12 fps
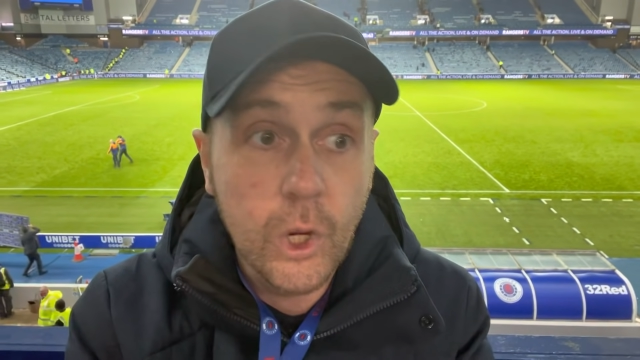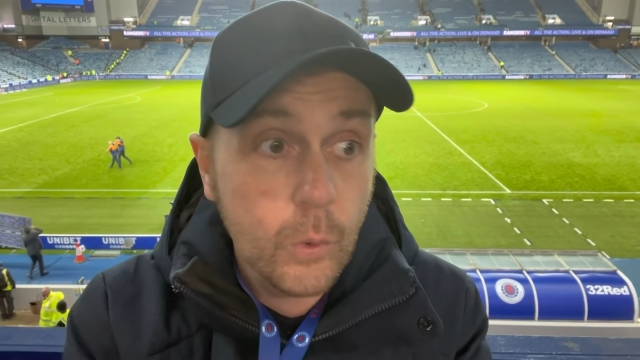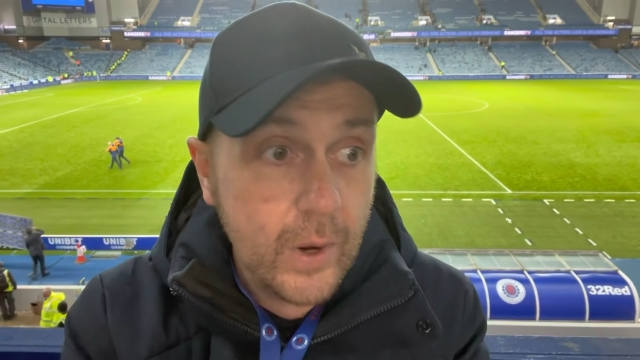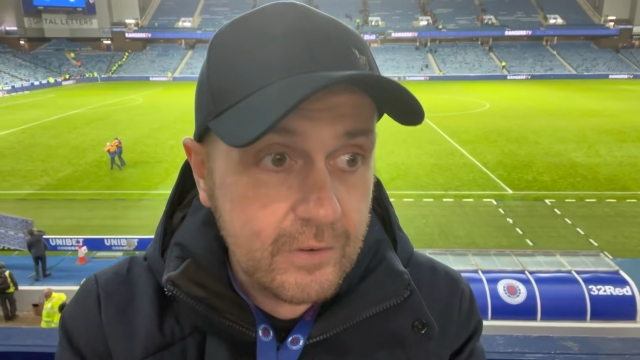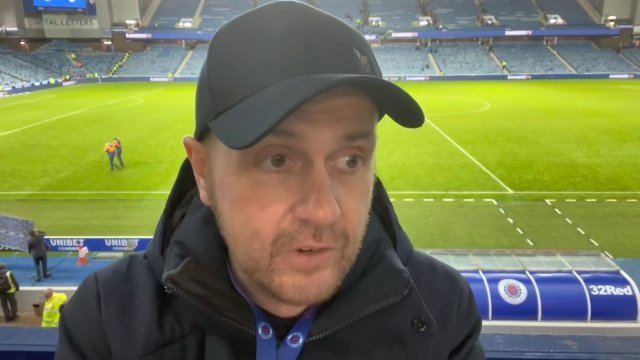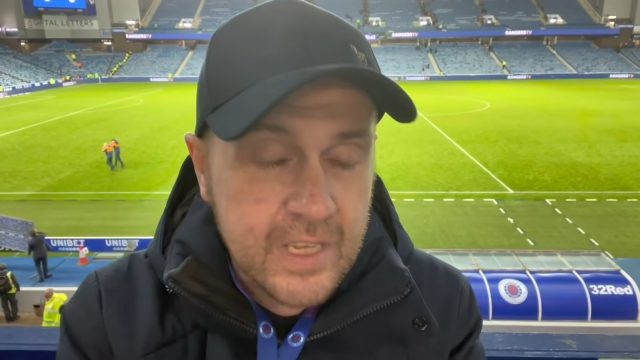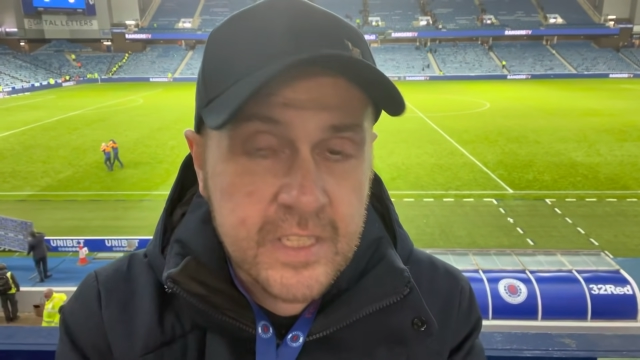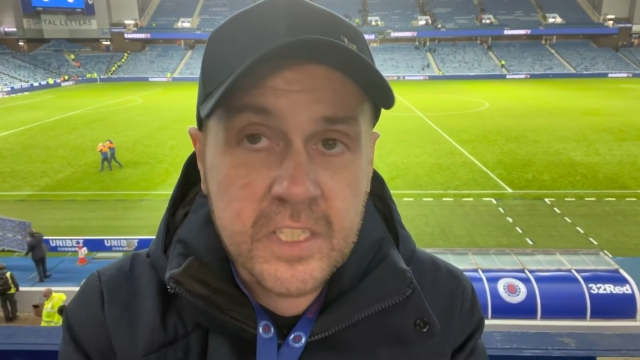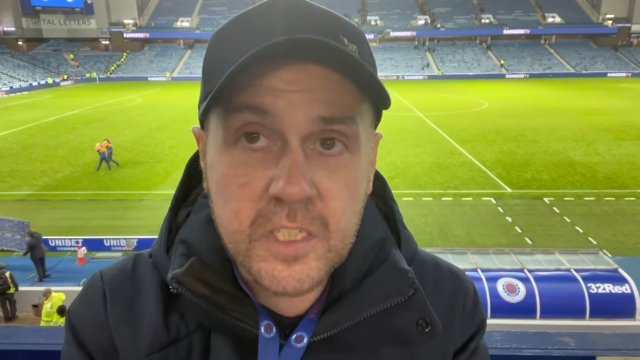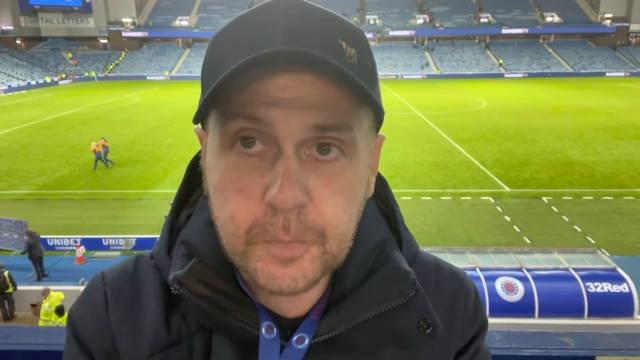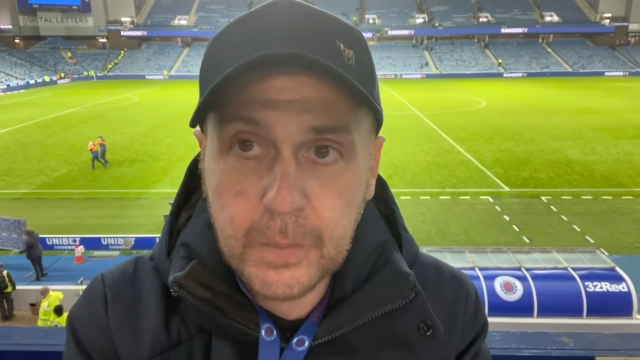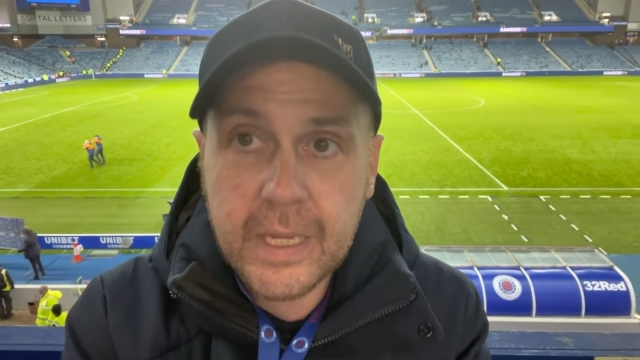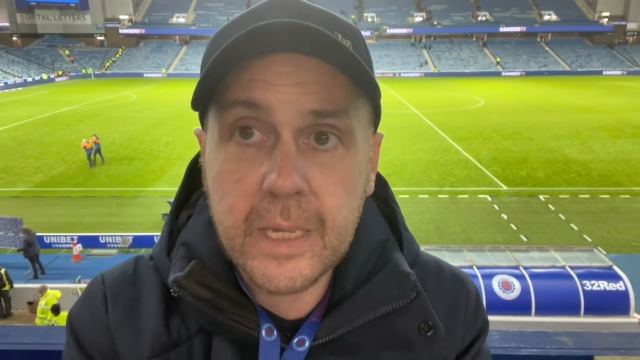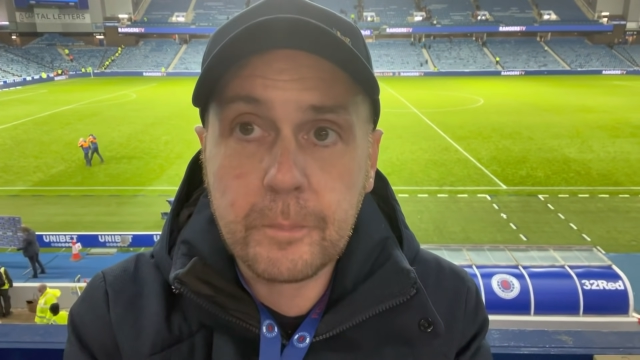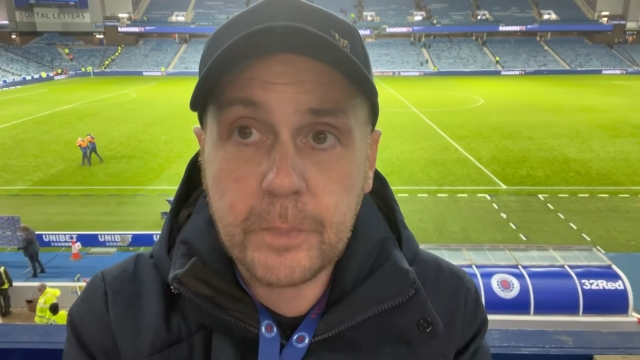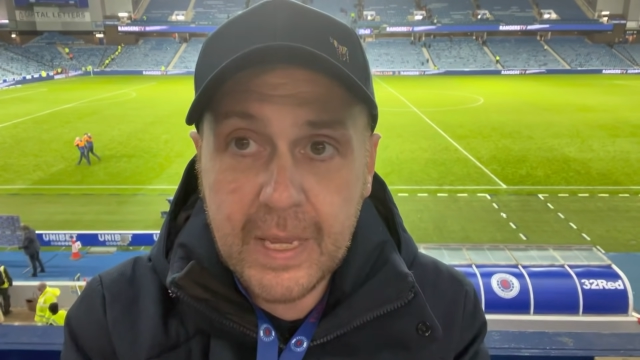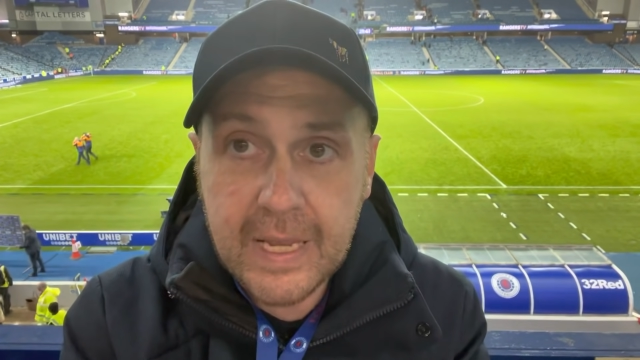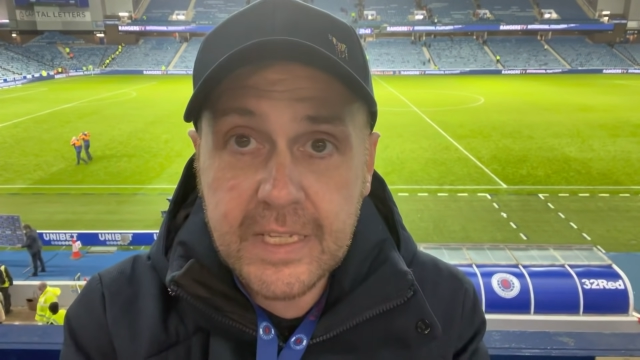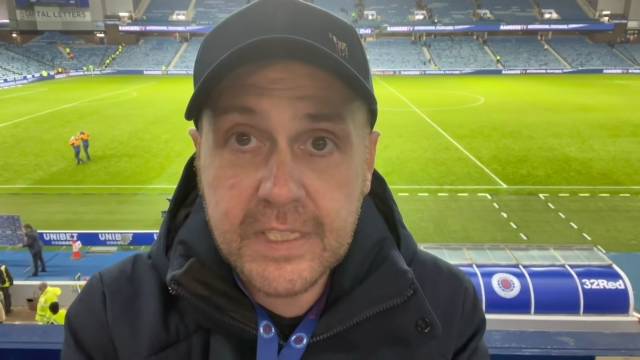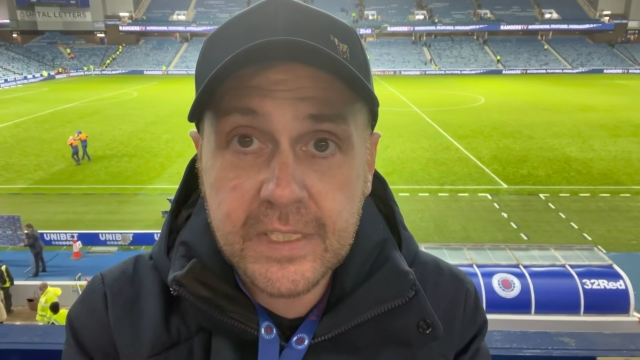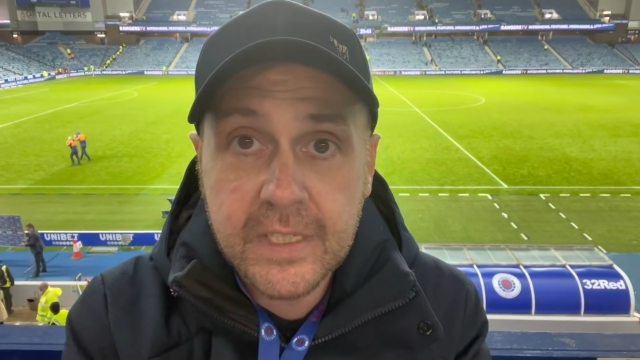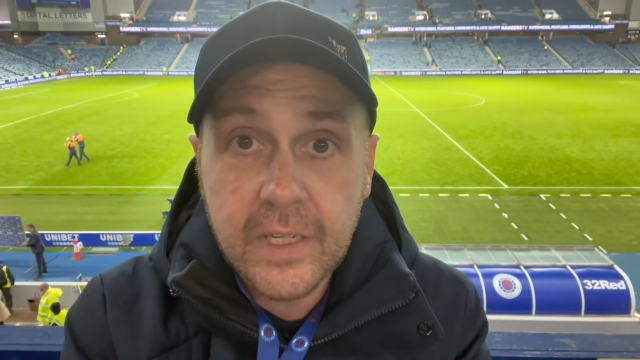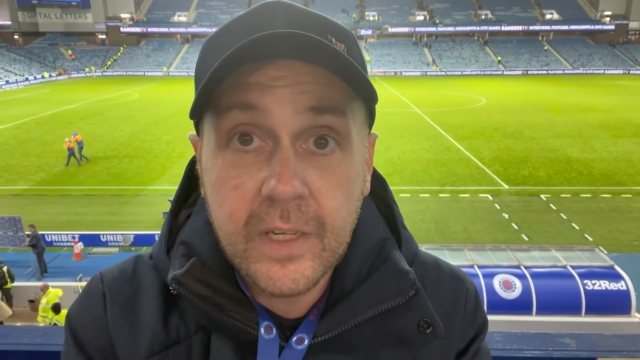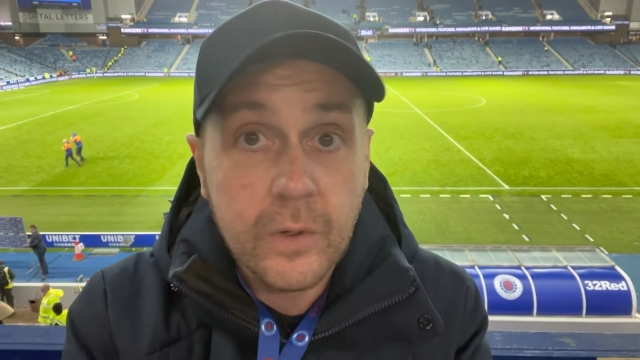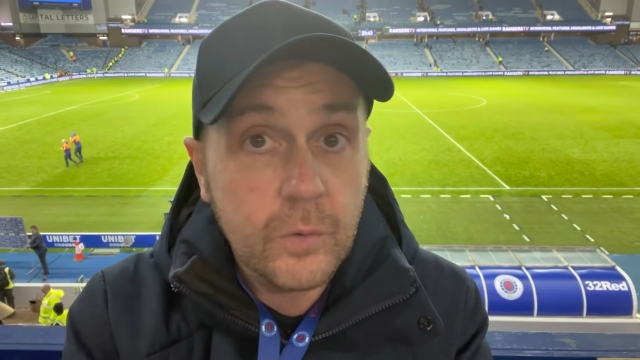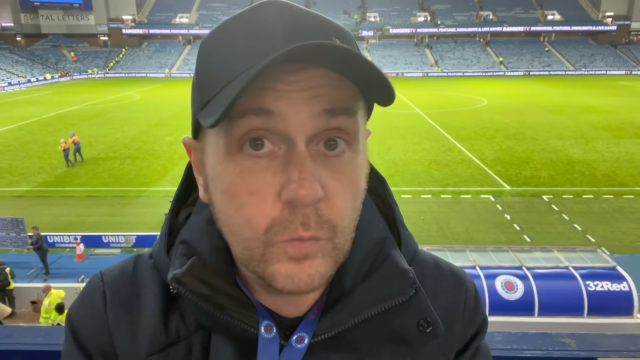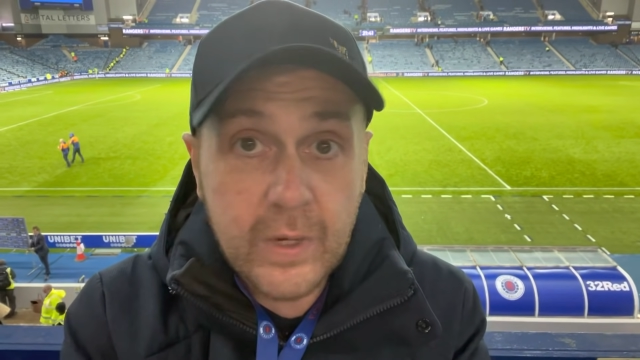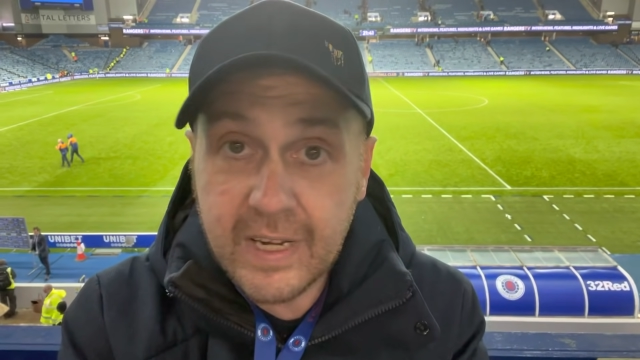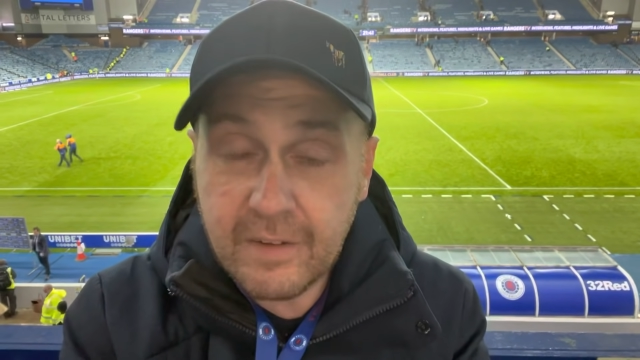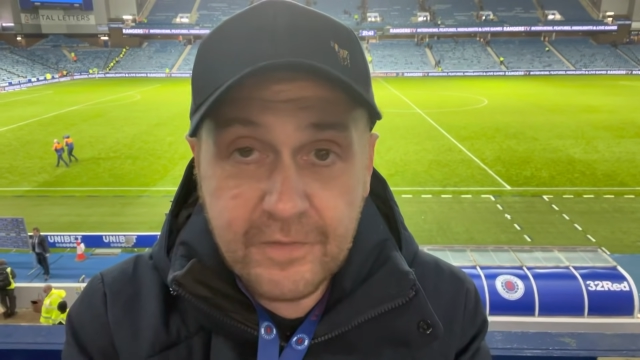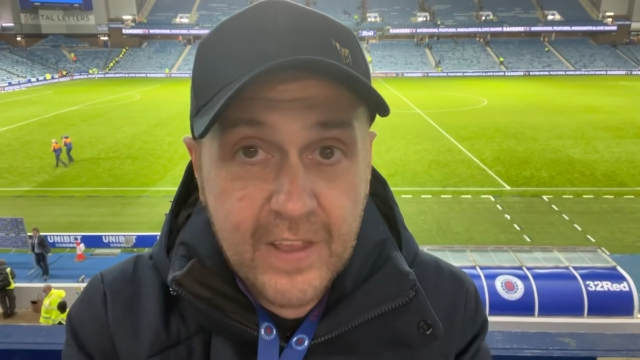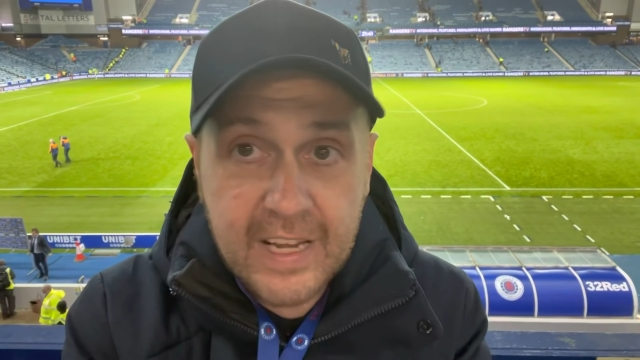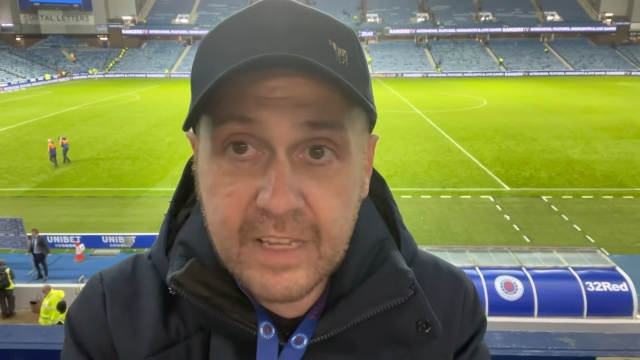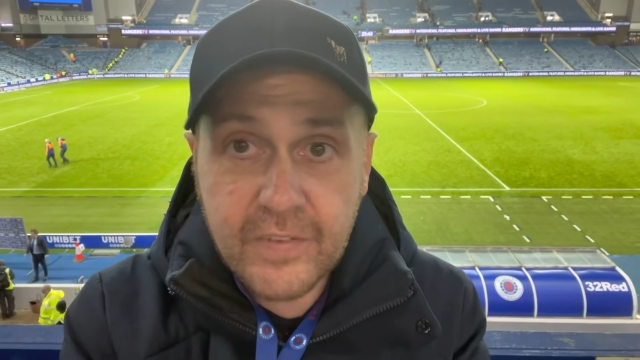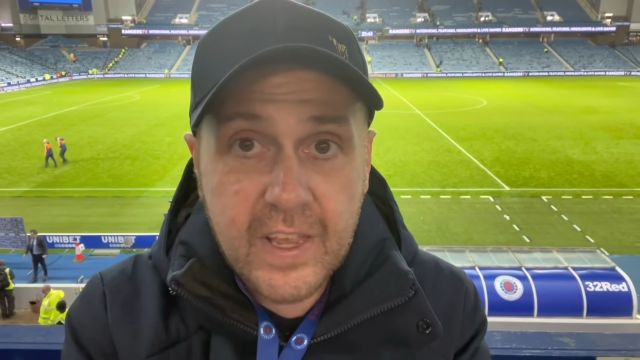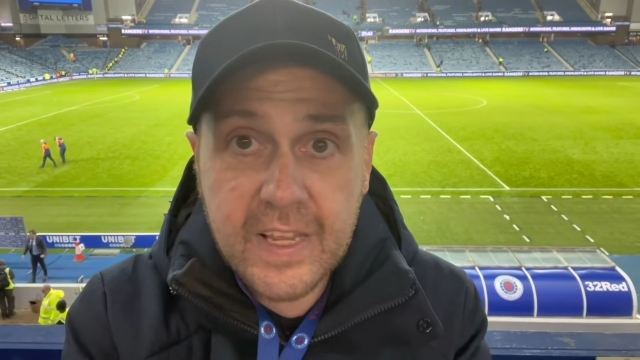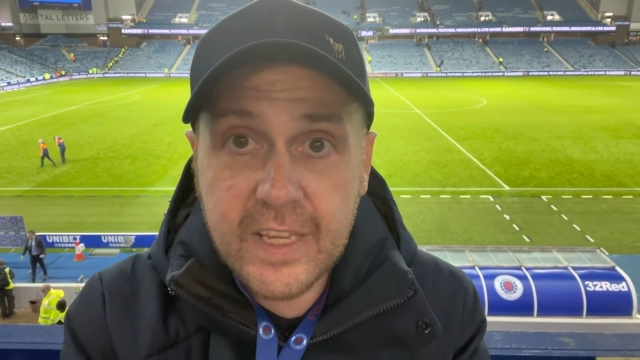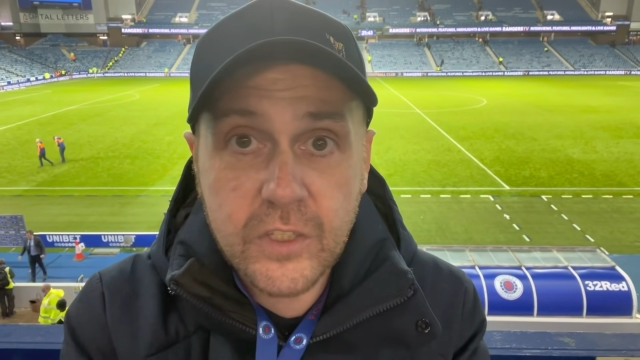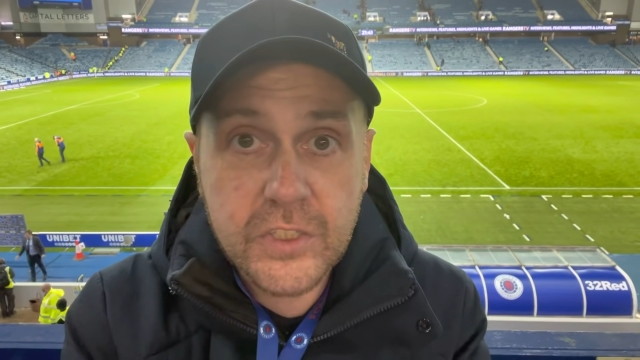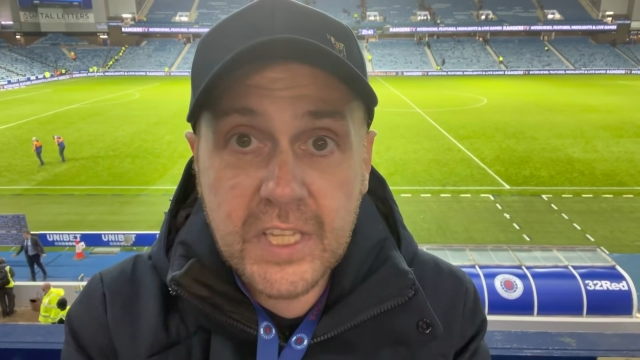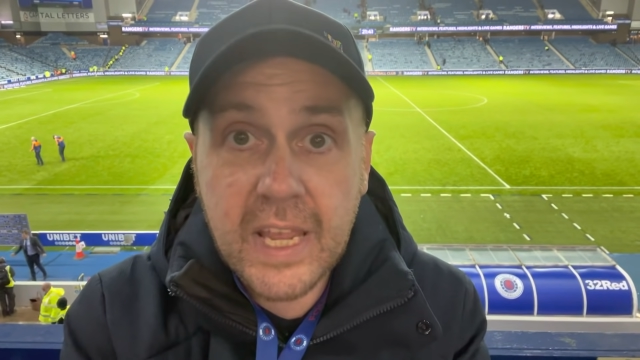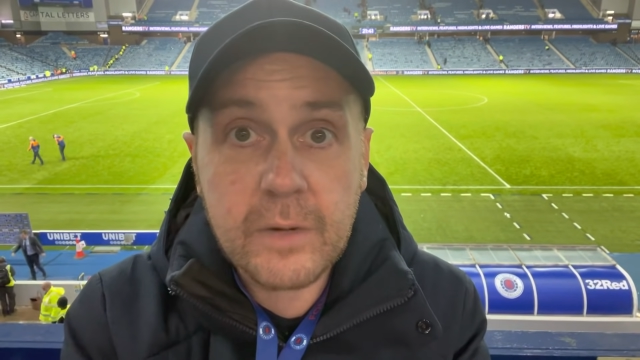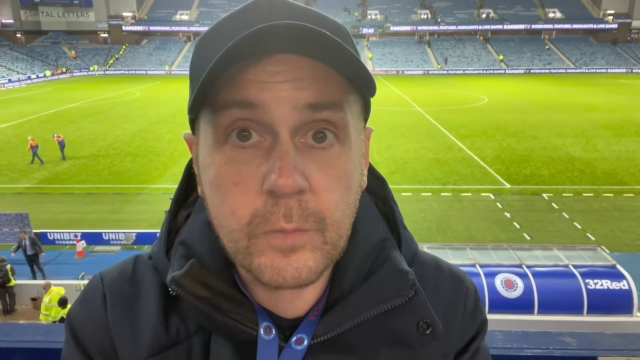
When Rangers play at pace, we are a very, very good side.